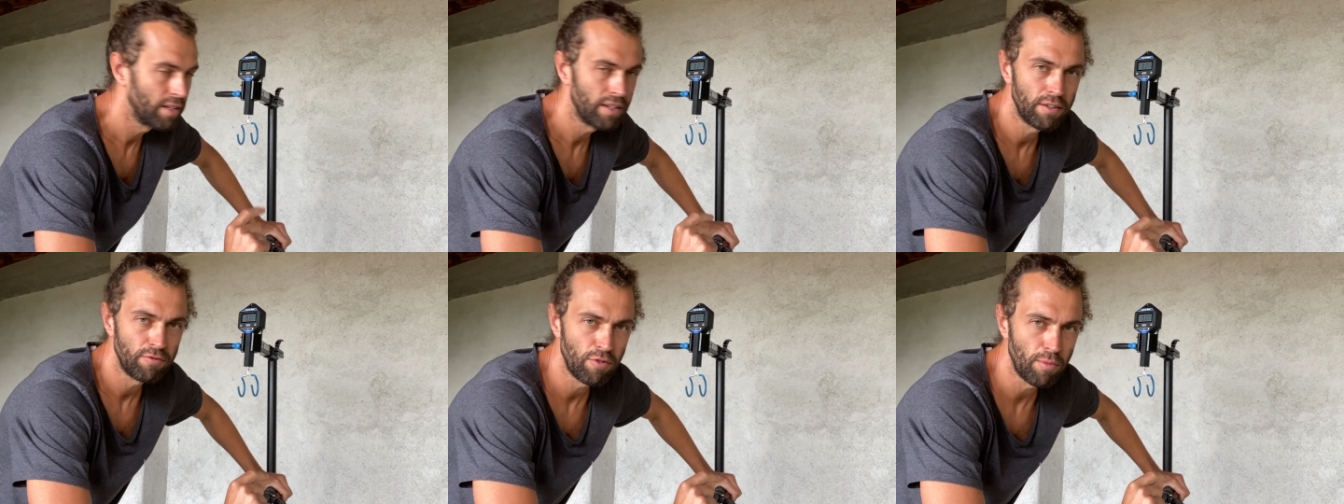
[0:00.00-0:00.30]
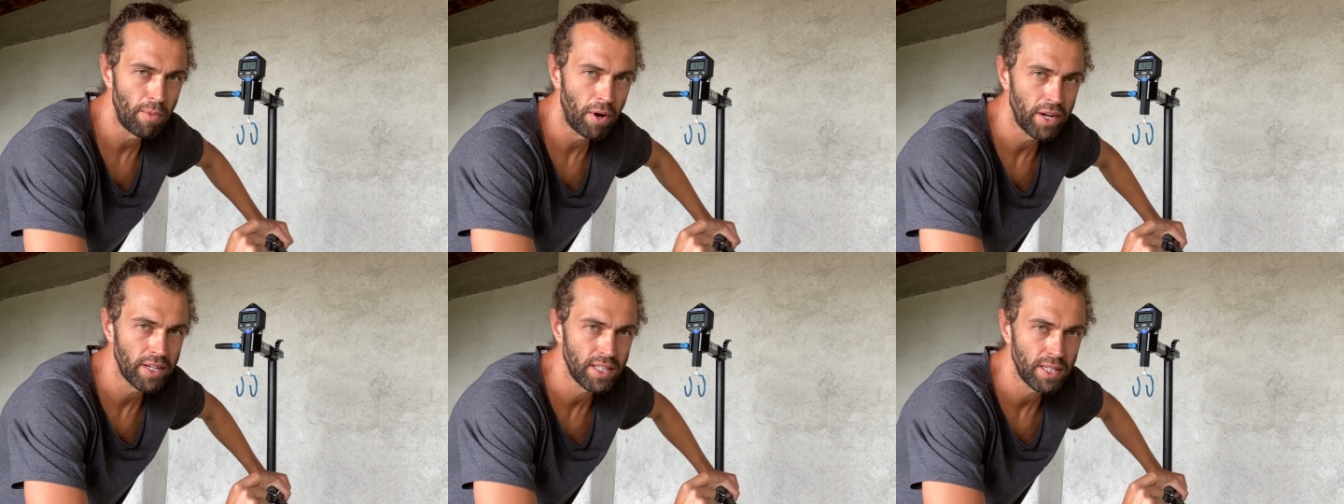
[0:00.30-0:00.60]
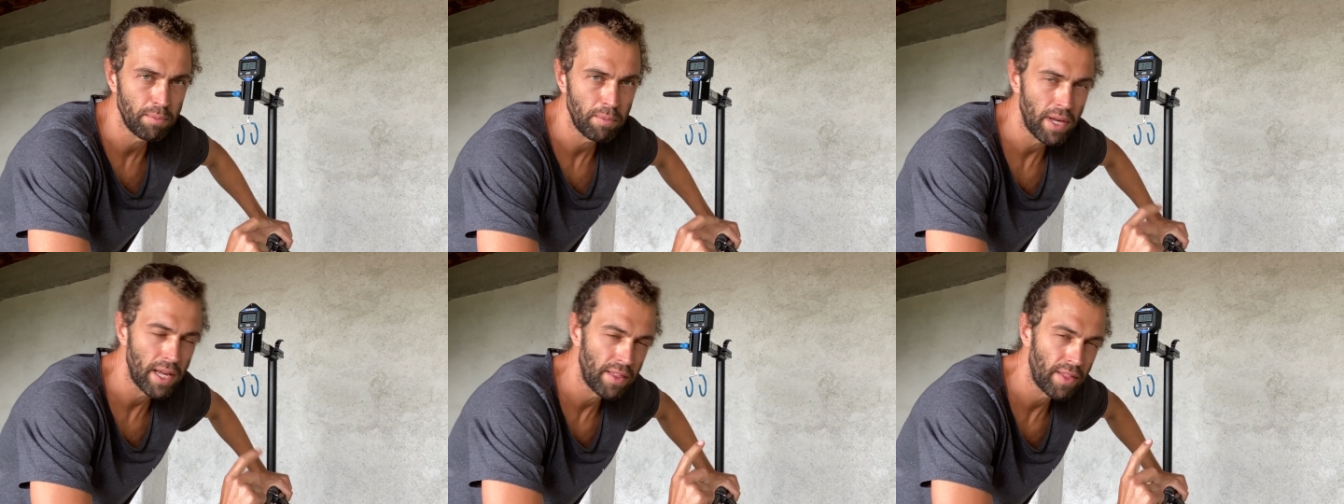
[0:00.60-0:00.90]
Reminding
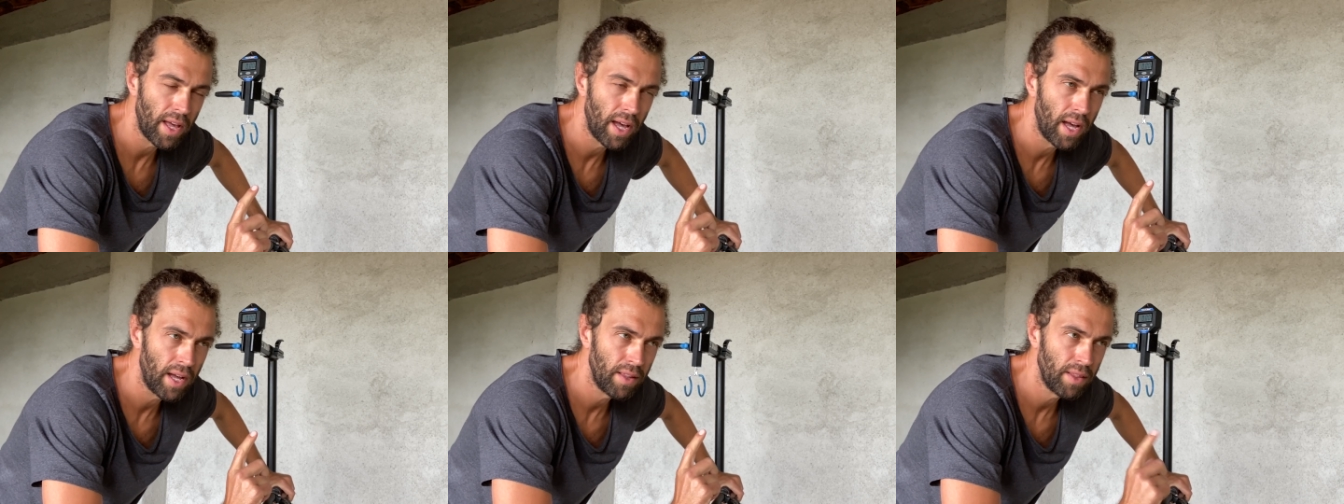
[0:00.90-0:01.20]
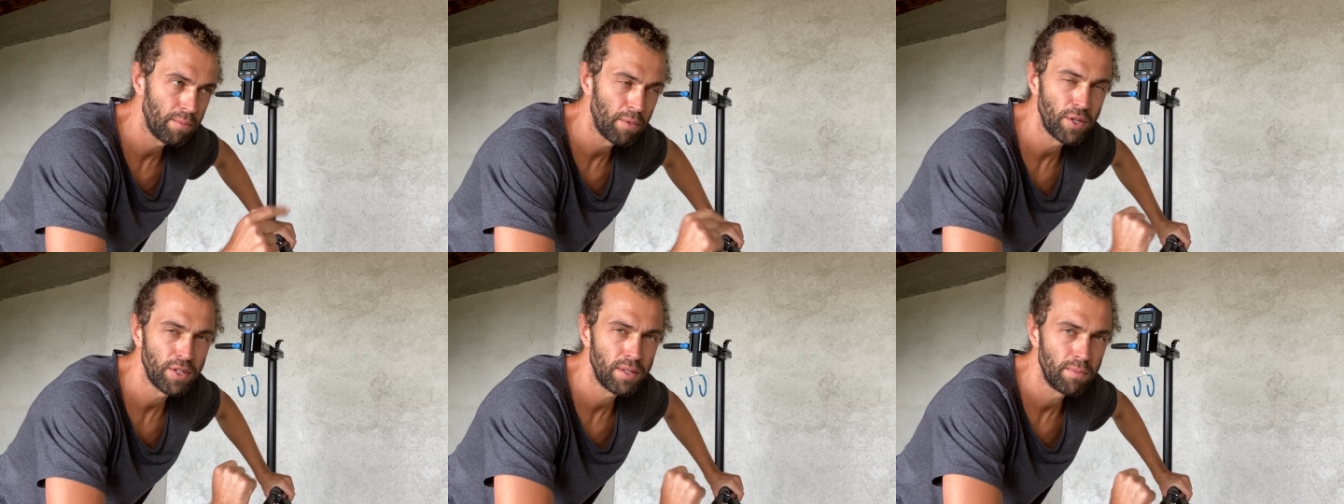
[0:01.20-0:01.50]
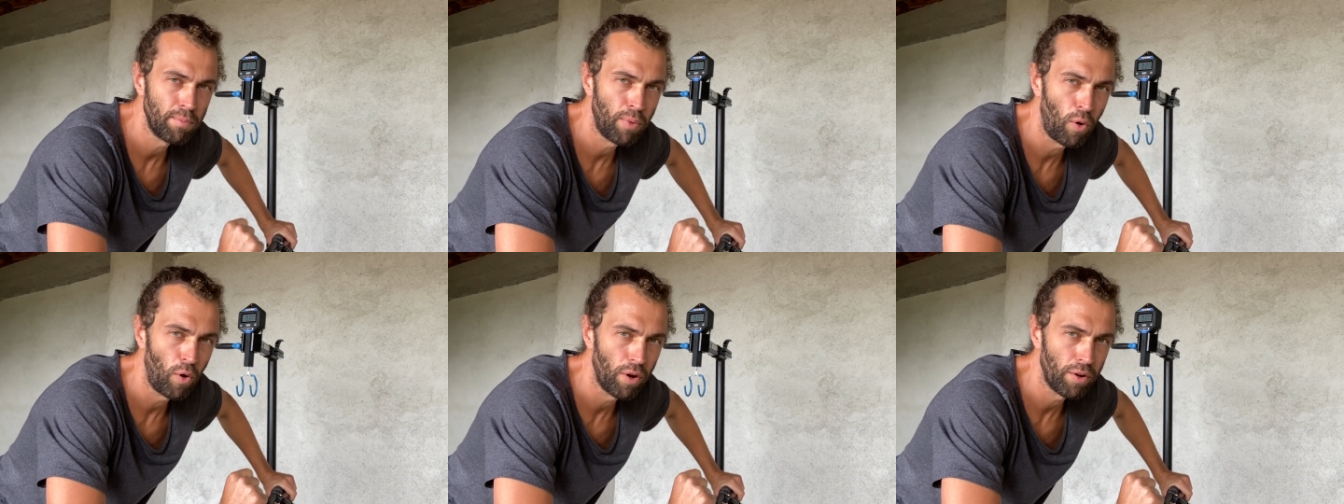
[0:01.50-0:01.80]
me that the most
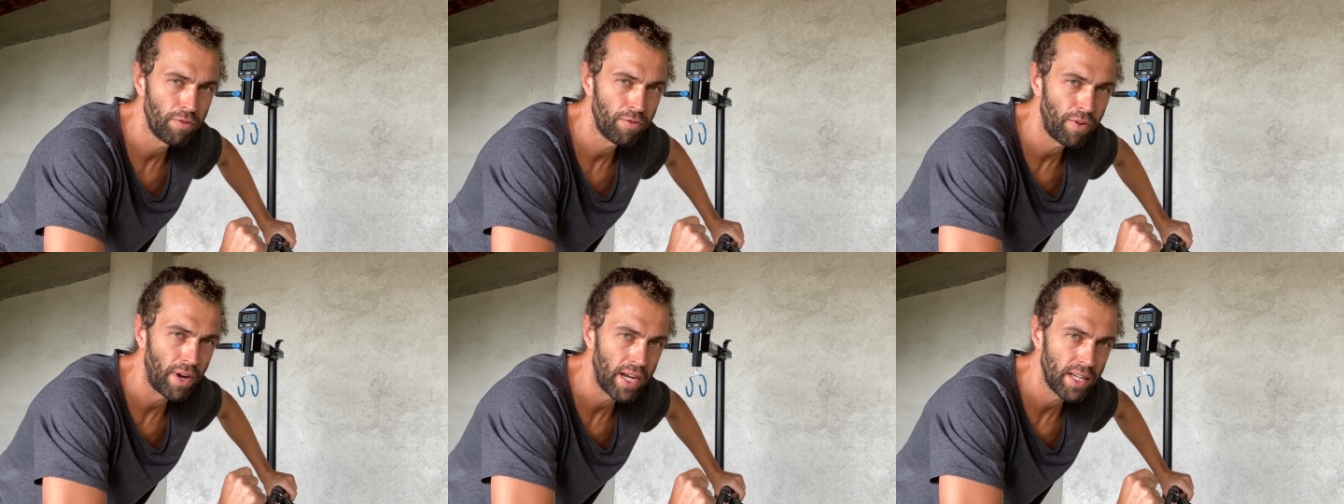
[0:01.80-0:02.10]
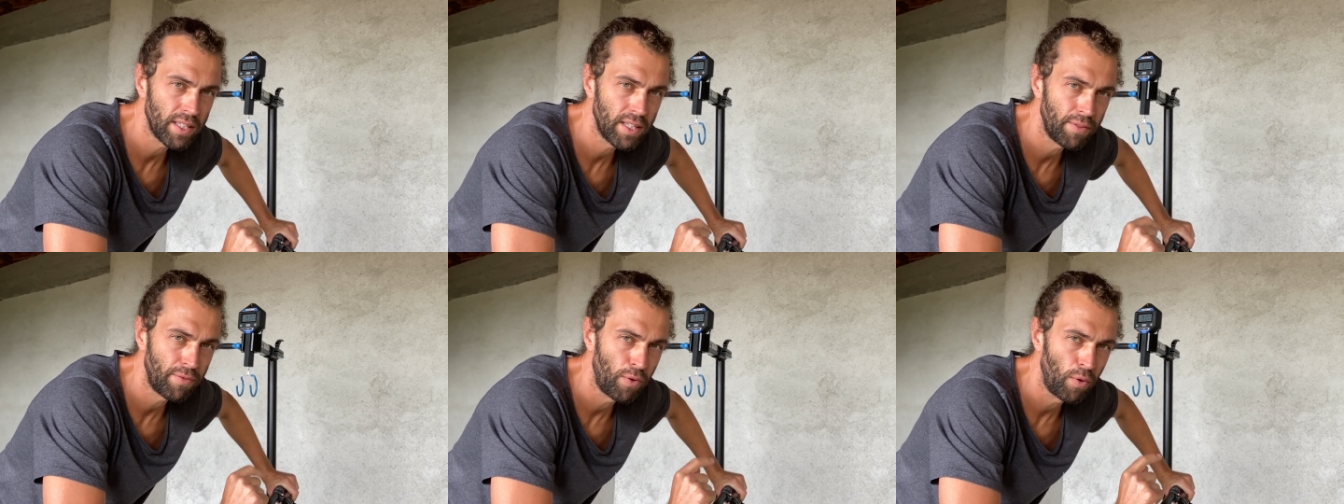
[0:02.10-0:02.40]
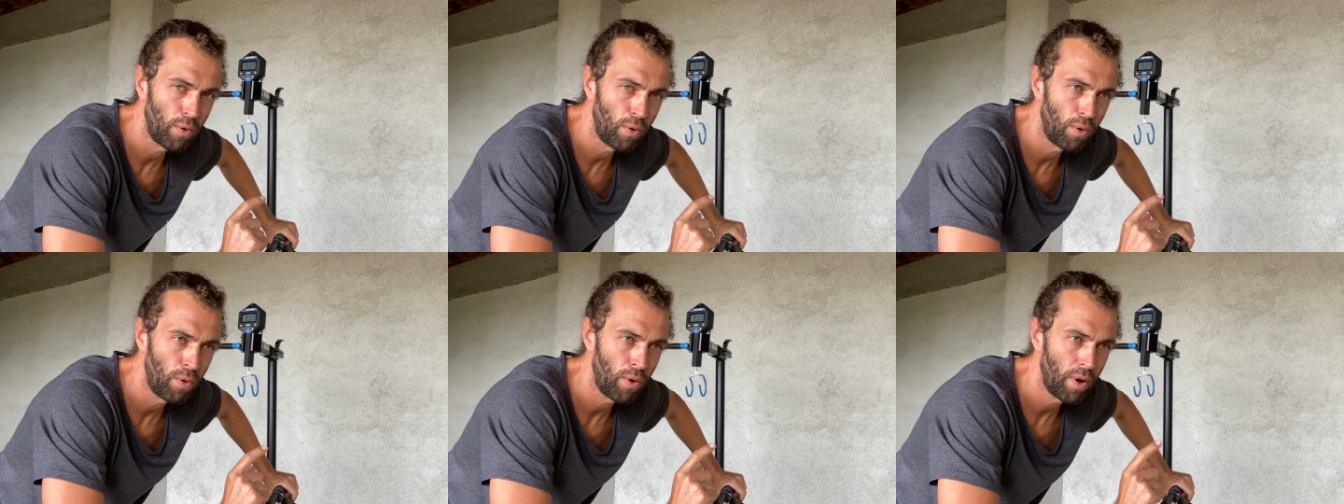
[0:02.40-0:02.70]
important factor
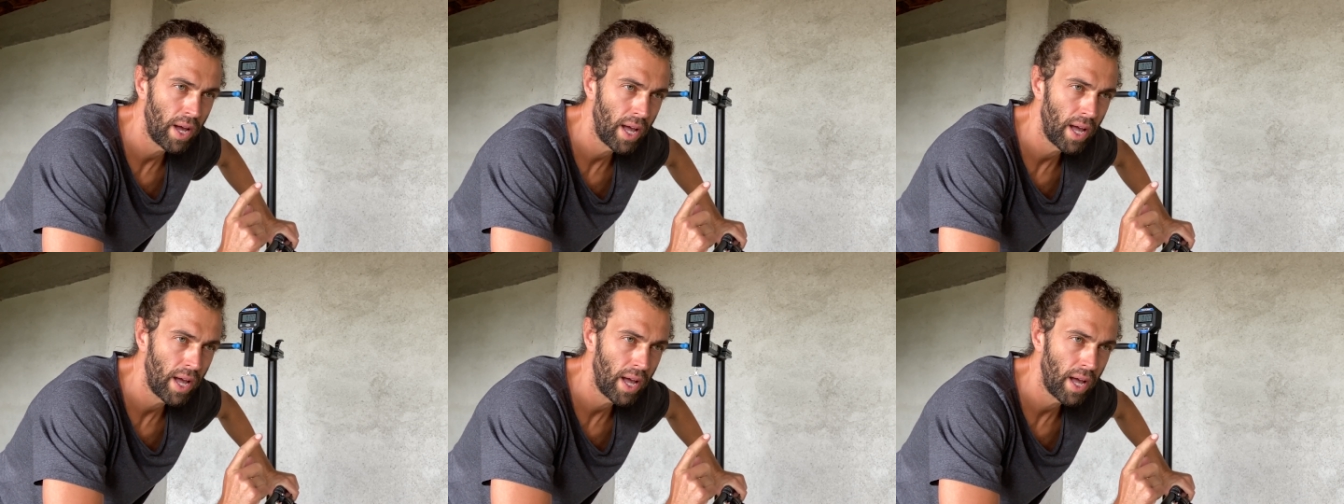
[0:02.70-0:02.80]
for